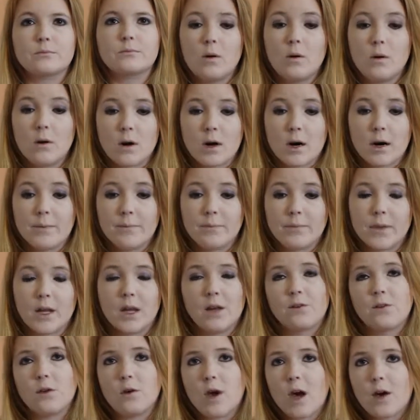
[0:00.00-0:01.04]
Or
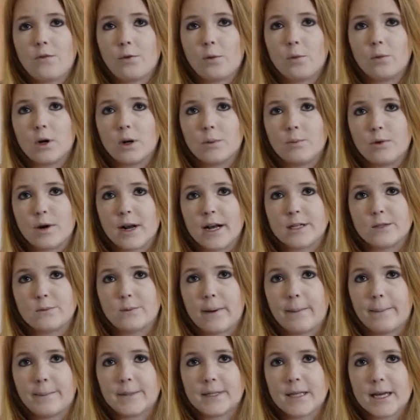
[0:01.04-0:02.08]
if you have a WordPress
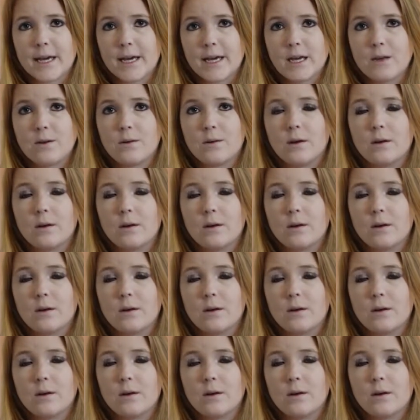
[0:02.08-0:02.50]
website,